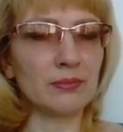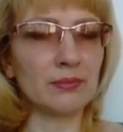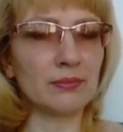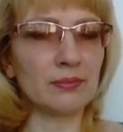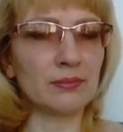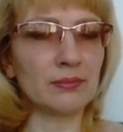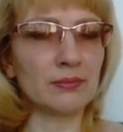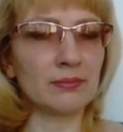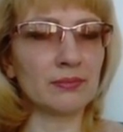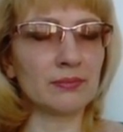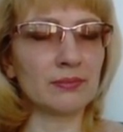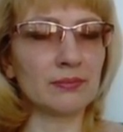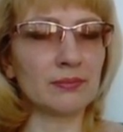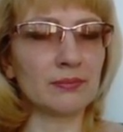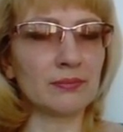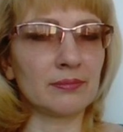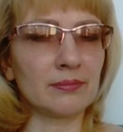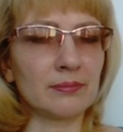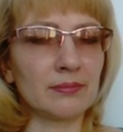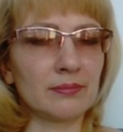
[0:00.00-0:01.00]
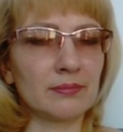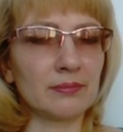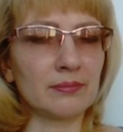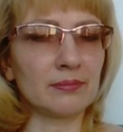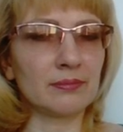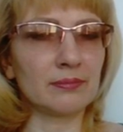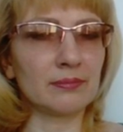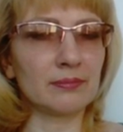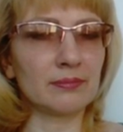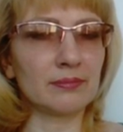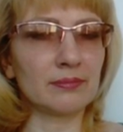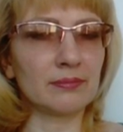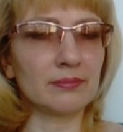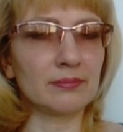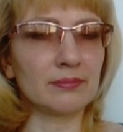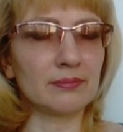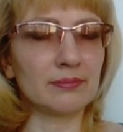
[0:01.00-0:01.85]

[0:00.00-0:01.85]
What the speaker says: [no speech]